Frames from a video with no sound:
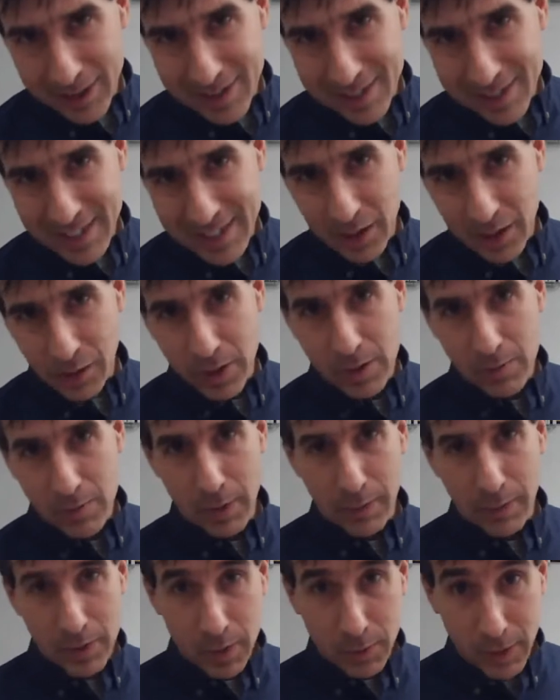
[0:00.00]
series.
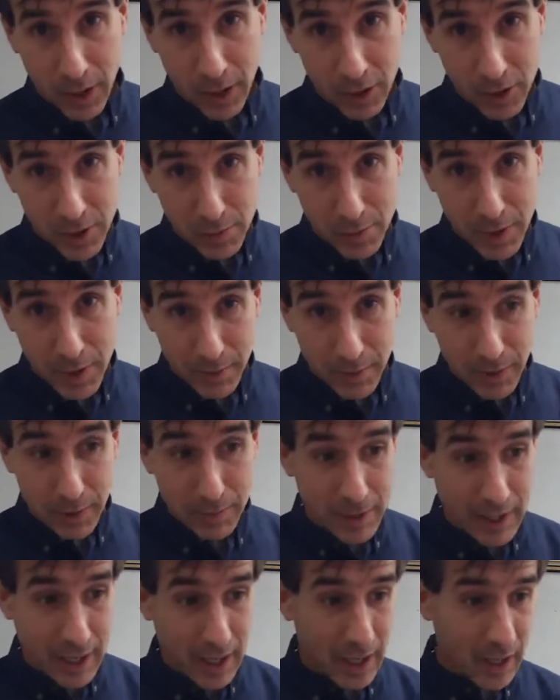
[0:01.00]
Remember, tomorrow's a minimum
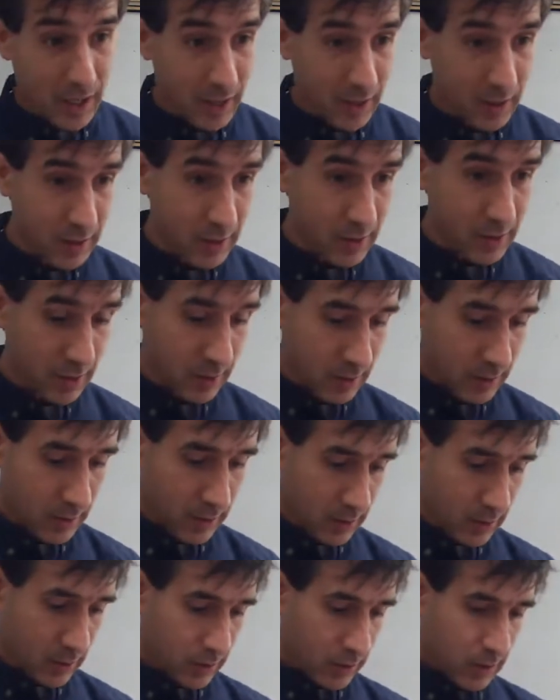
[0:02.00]
day.
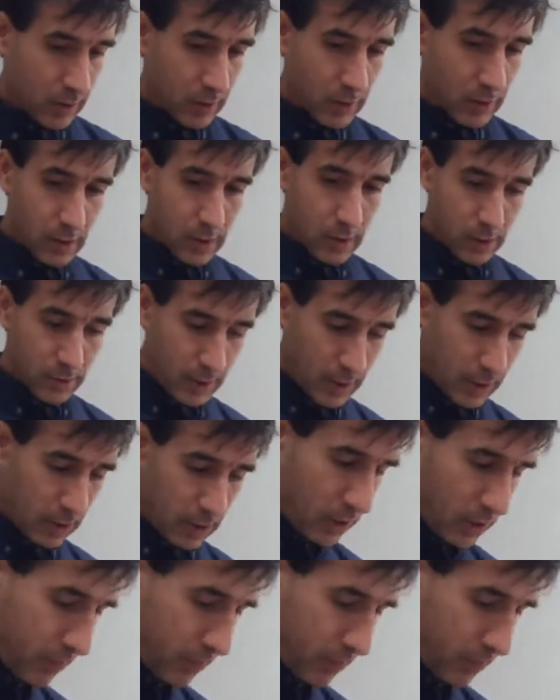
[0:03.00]
Tomorrow's a